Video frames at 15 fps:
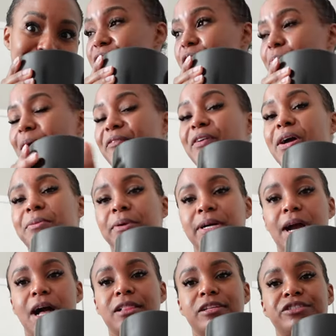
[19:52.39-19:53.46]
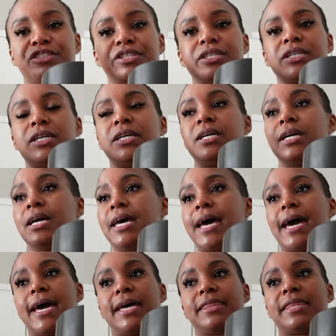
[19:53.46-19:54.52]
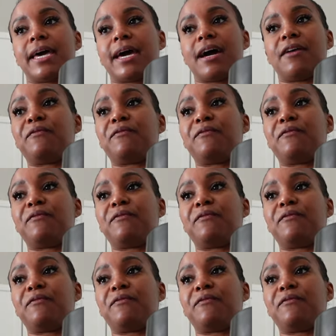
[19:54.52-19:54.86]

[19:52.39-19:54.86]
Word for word: So my fiber and collagen, I had that.